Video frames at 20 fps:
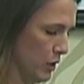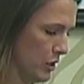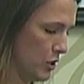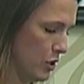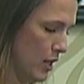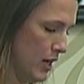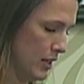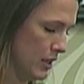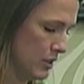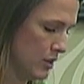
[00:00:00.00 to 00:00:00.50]
we're
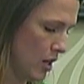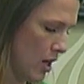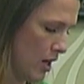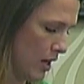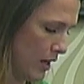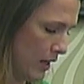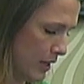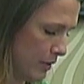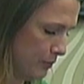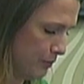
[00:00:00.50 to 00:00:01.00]
trying to
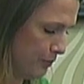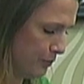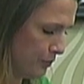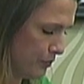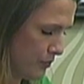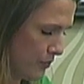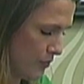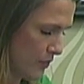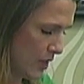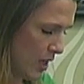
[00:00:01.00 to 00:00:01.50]
target.
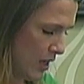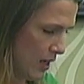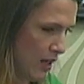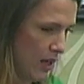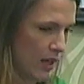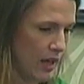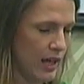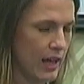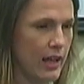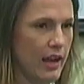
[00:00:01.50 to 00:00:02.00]

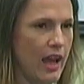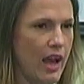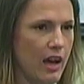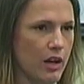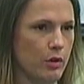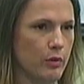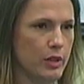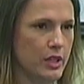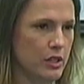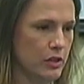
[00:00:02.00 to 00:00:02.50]
And how
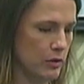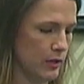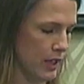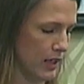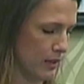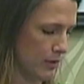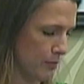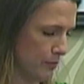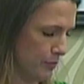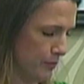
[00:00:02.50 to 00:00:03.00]
do we do
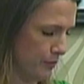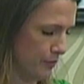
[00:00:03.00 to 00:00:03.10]
it?